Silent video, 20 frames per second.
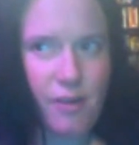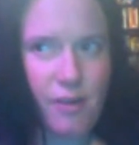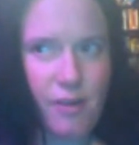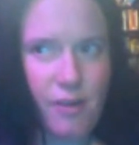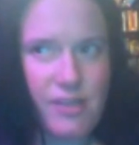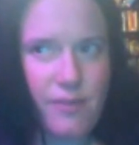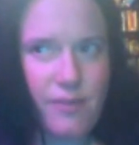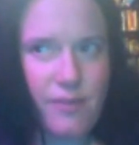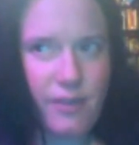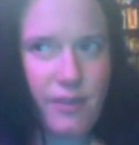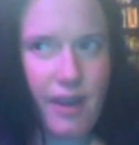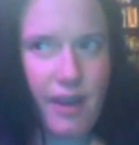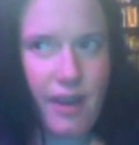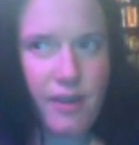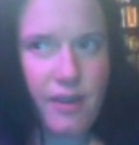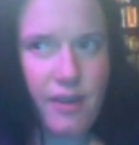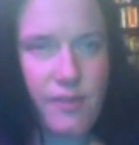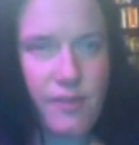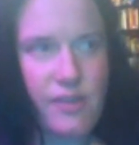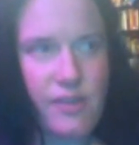different
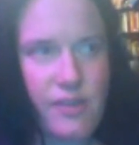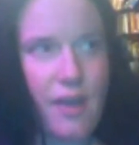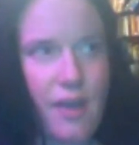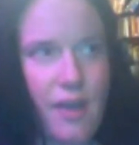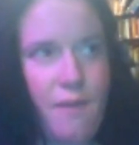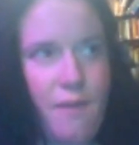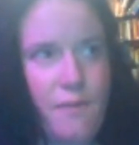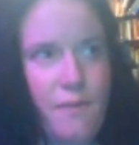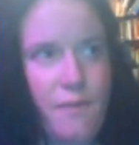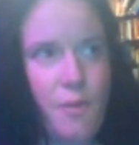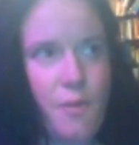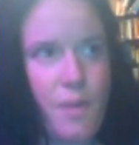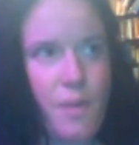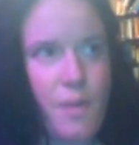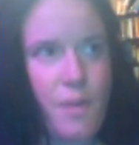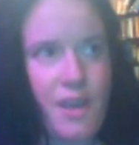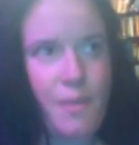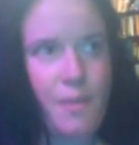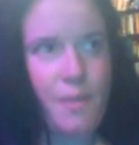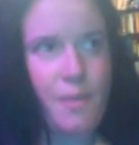layers of self that
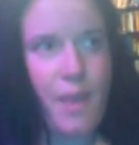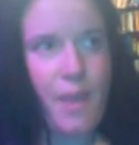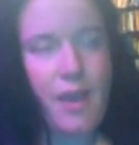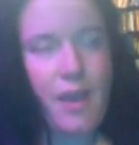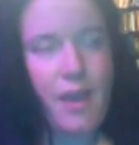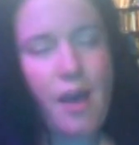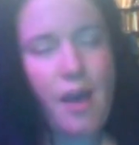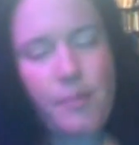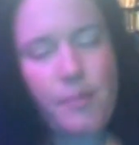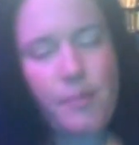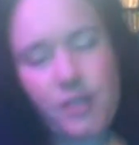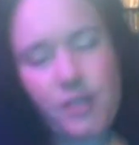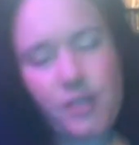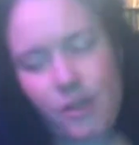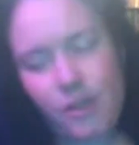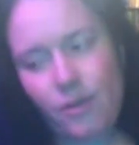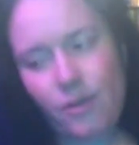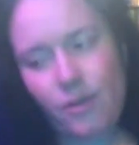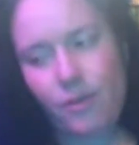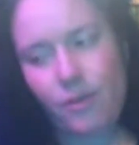we wake up
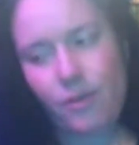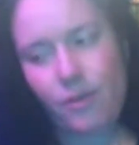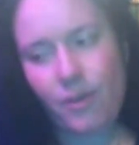to,